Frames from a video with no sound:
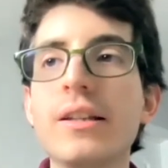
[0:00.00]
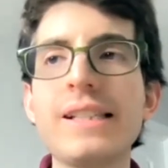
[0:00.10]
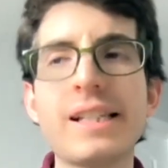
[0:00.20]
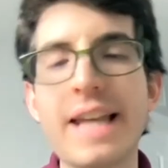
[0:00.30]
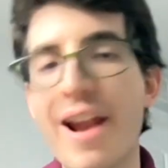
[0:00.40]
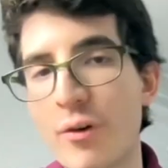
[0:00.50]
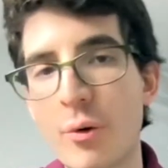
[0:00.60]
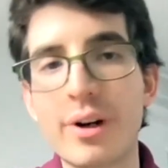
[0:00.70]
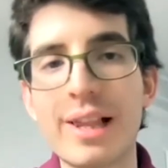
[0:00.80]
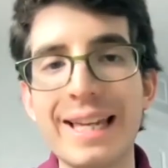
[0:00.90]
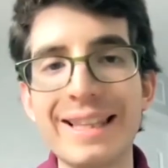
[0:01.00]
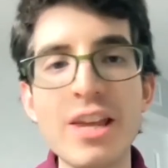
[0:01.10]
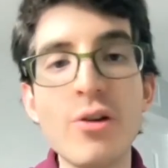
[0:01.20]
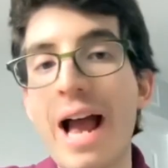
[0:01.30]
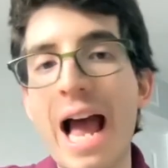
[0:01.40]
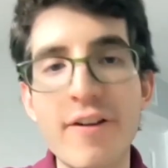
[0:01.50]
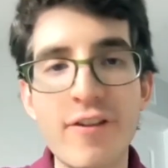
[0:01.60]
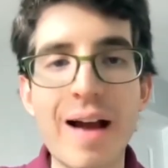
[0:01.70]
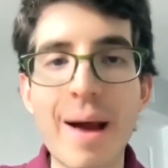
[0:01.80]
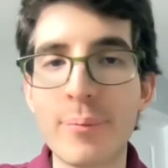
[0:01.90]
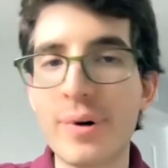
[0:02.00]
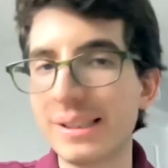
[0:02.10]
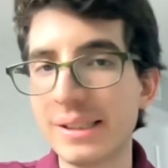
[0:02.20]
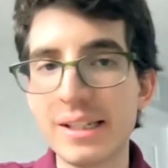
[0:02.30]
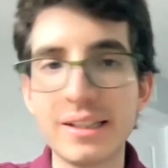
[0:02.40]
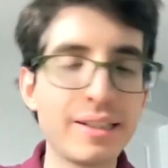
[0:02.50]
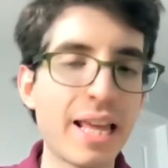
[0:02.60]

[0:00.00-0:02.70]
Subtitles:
this is everywhere, like they don't have a presence,